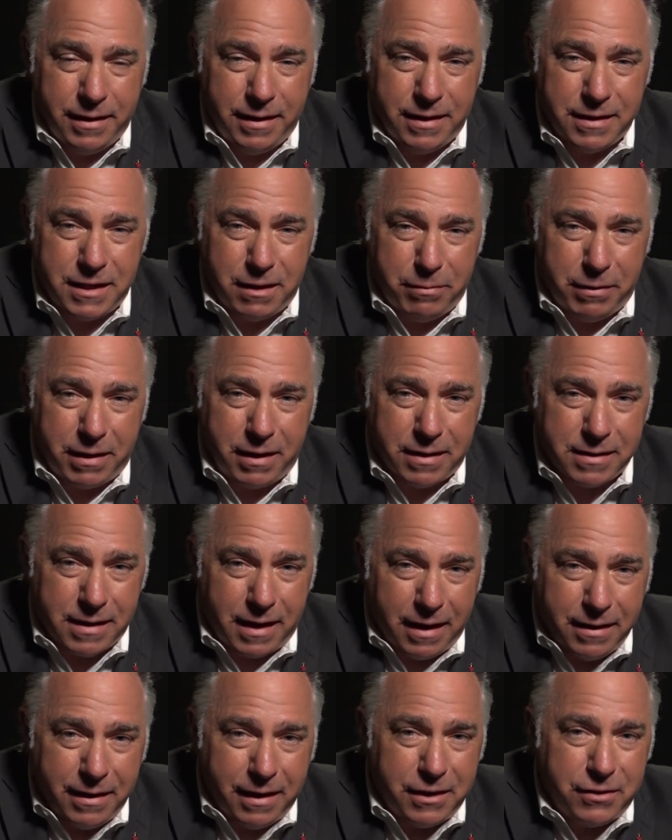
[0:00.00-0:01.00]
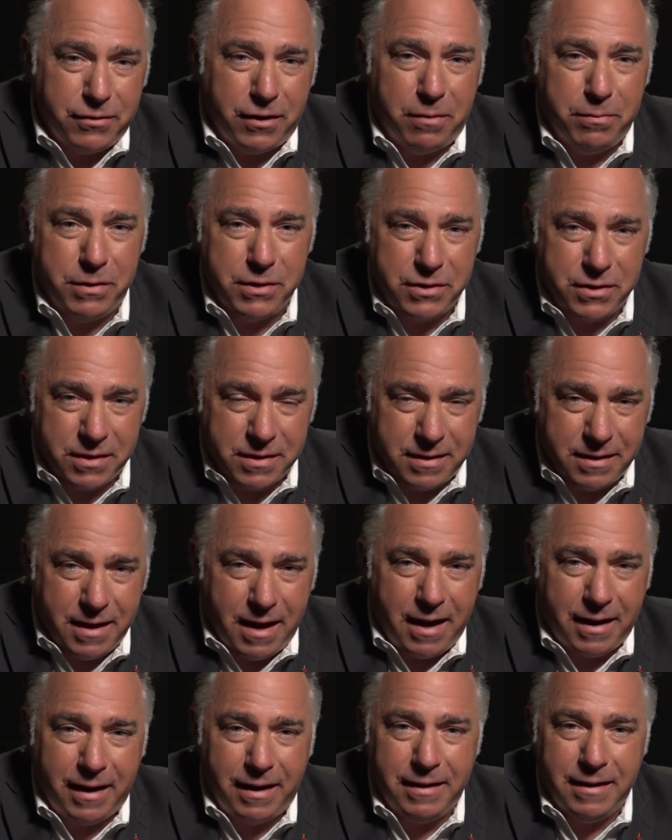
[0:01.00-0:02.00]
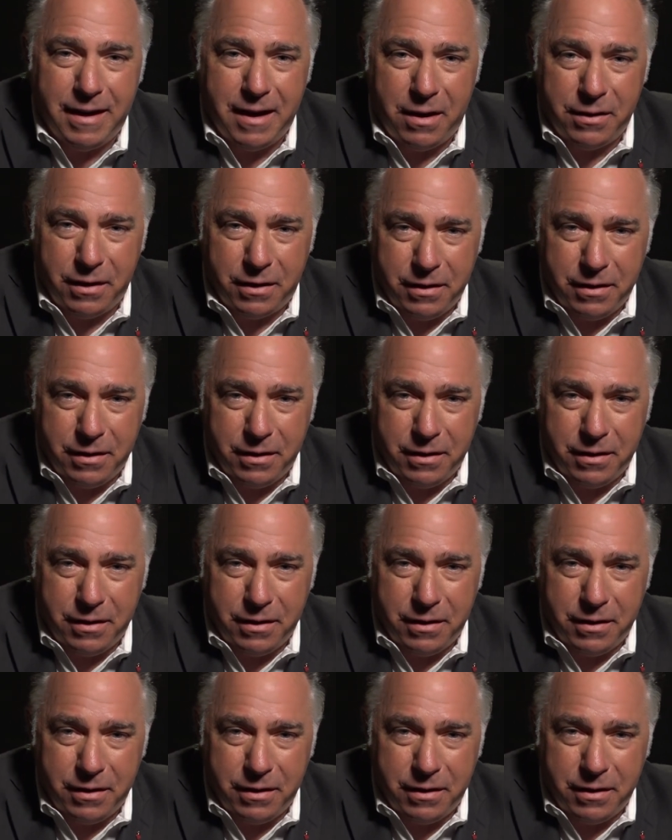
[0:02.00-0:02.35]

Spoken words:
You see, because I think Trump is just knocking down